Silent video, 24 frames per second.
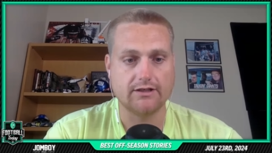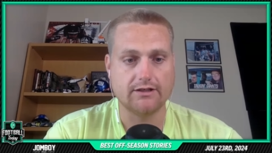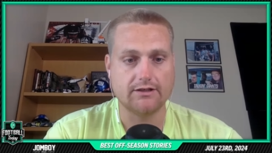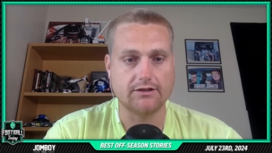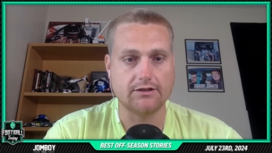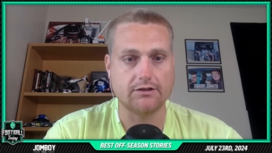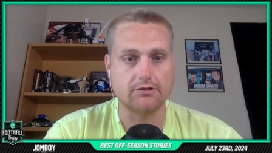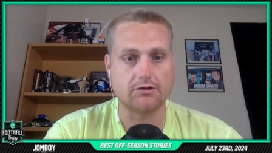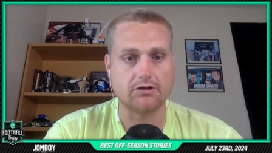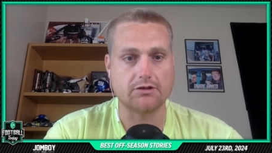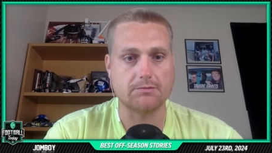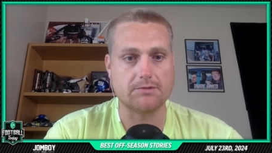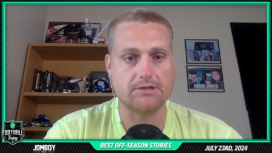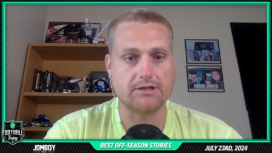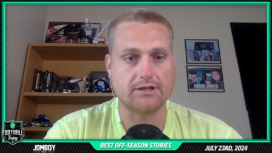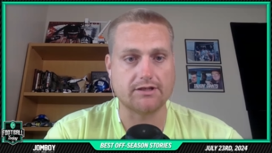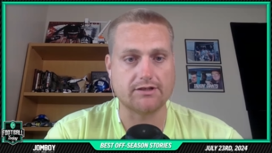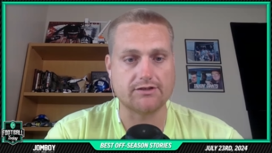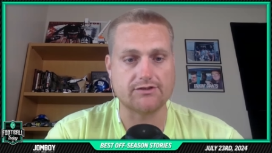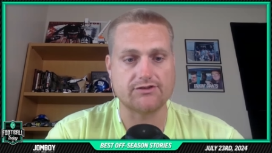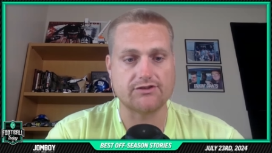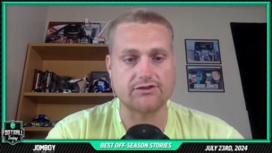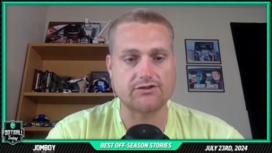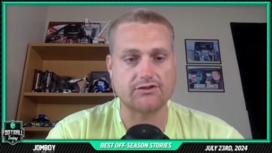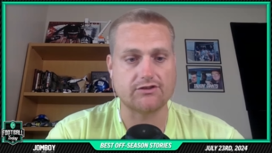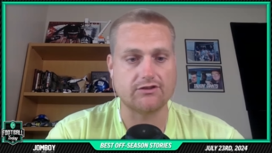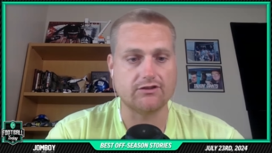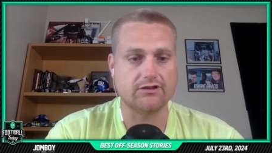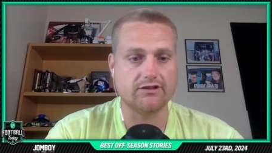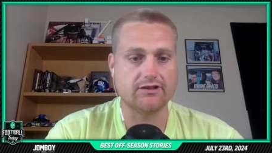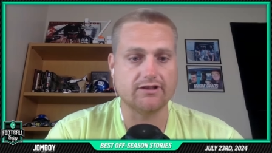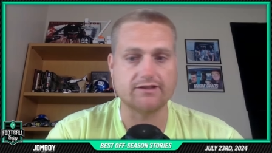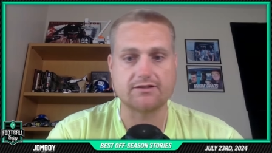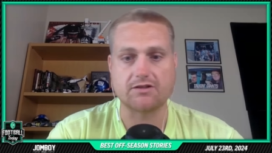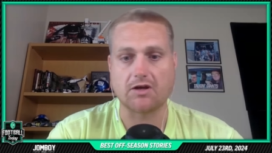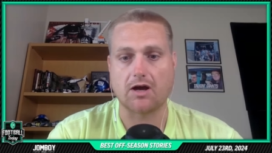you know, going to be a
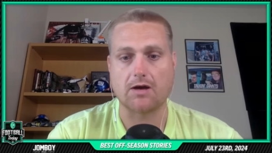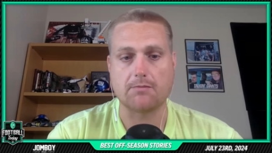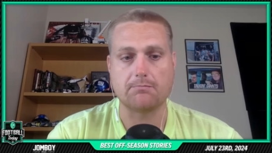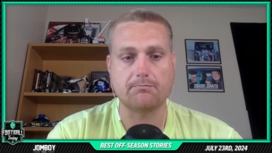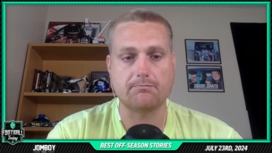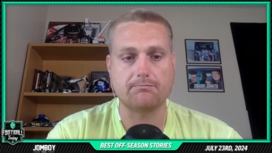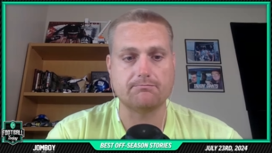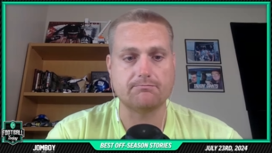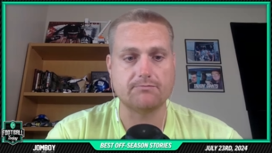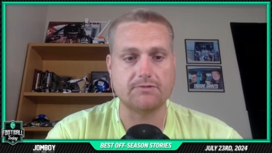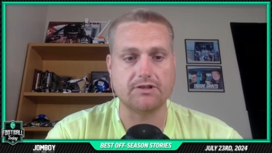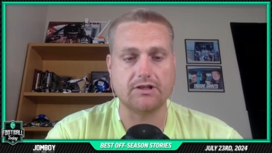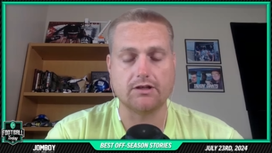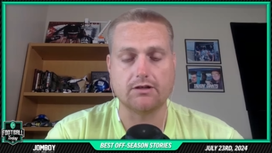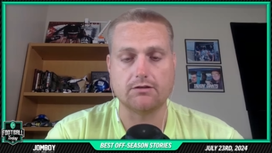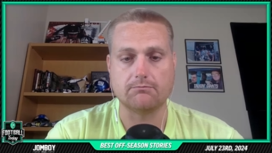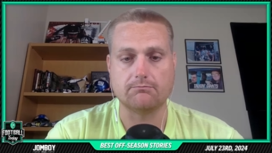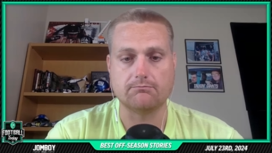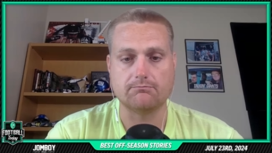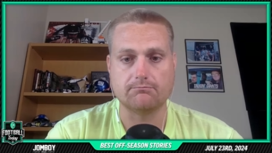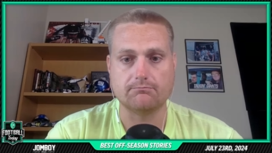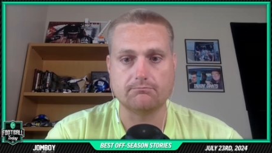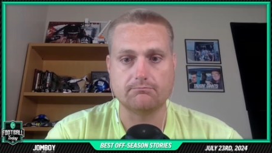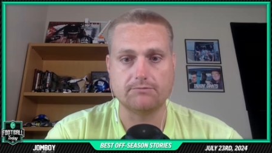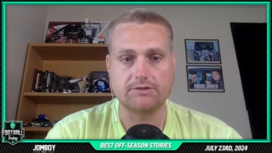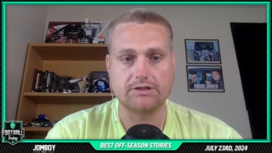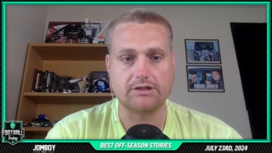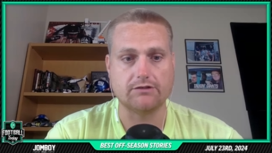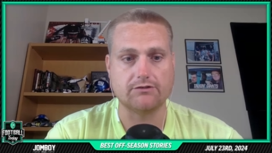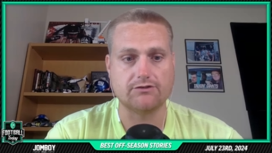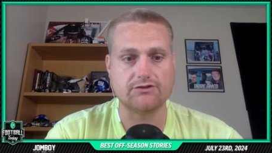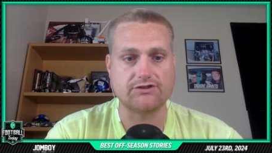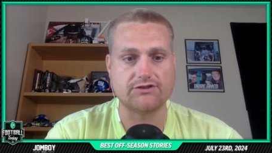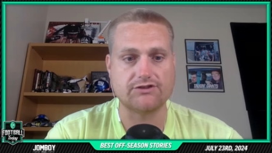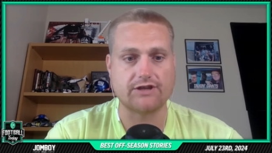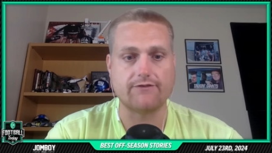consistently a top, you know, you know,
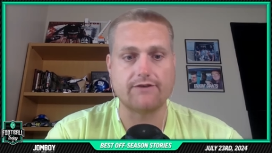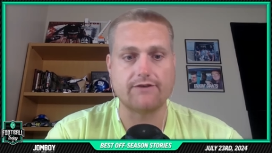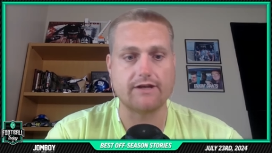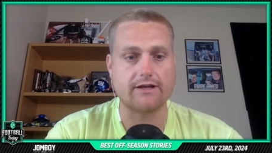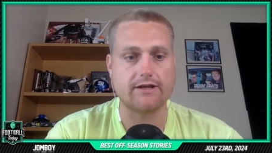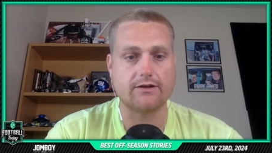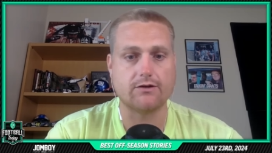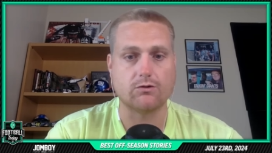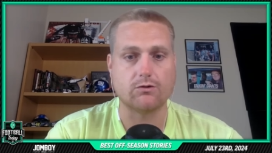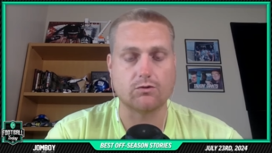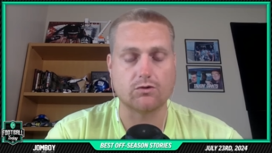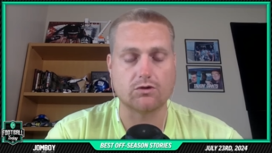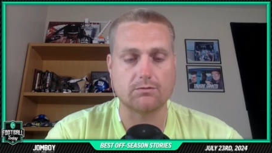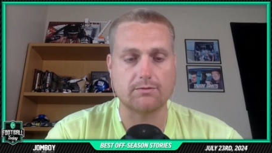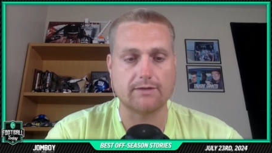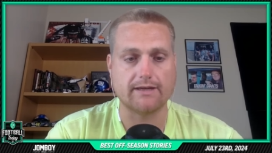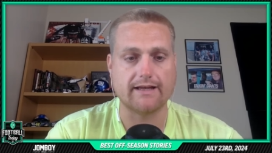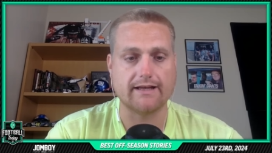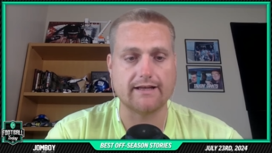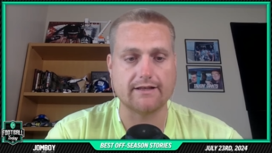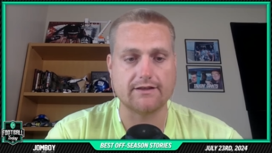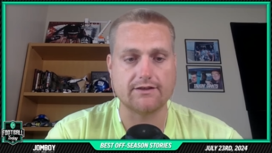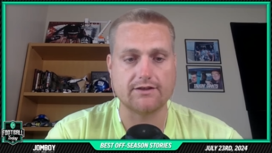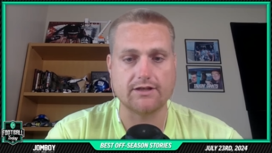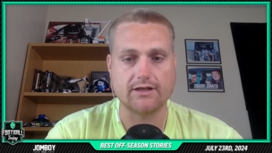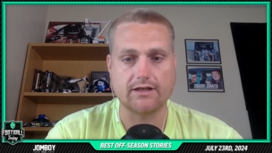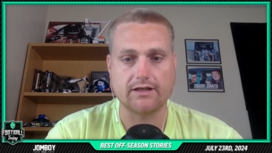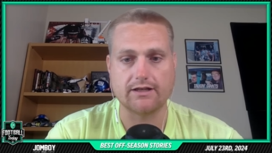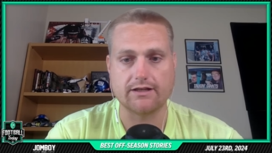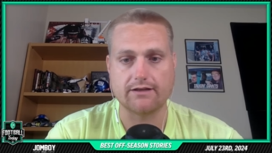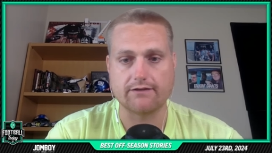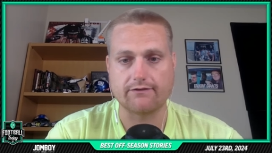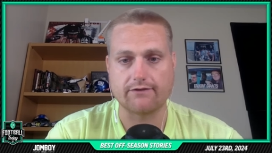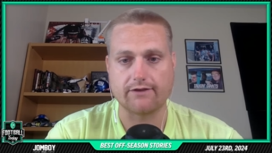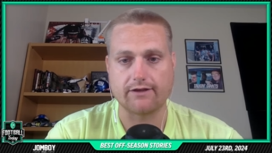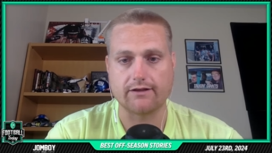seven eight quarterback in the
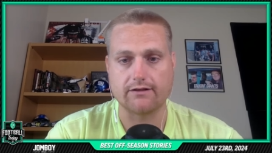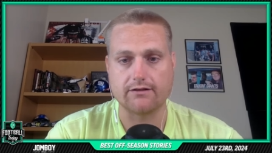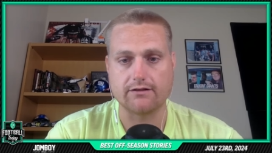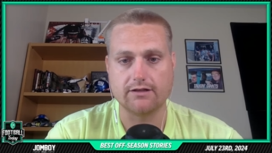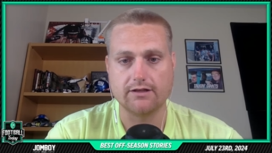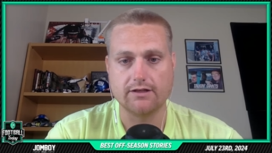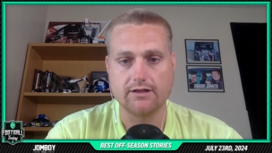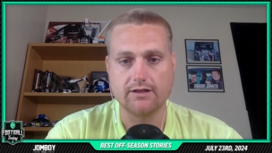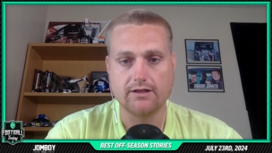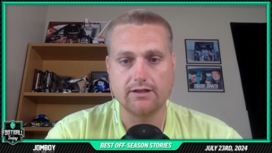NFL.